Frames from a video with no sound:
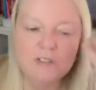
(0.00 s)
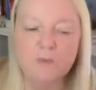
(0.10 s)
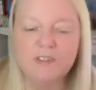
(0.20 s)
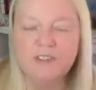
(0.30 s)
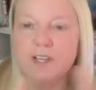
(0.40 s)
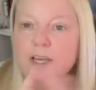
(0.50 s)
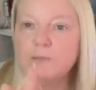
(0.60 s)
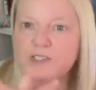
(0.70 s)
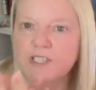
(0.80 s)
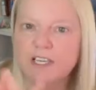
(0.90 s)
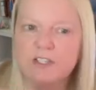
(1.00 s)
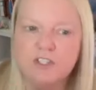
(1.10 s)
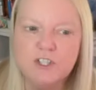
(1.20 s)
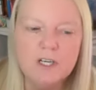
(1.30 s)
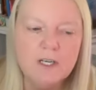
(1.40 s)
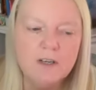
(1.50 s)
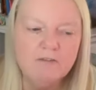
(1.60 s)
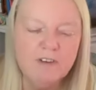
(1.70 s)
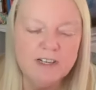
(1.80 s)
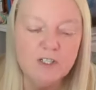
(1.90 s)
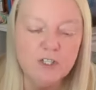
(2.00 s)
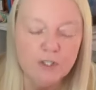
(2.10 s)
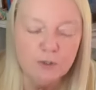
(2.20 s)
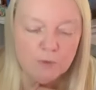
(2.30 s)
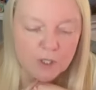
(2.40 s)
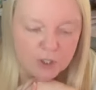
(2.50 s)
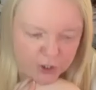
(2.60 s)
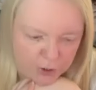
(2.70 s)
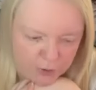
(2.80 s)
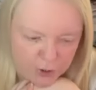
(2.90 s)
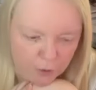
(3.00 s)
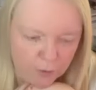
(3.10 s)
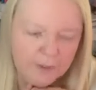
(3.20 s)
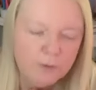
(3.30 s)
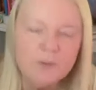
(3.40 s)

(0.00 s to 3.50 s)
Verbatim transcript: with the same stitch, ready to do a tutorial.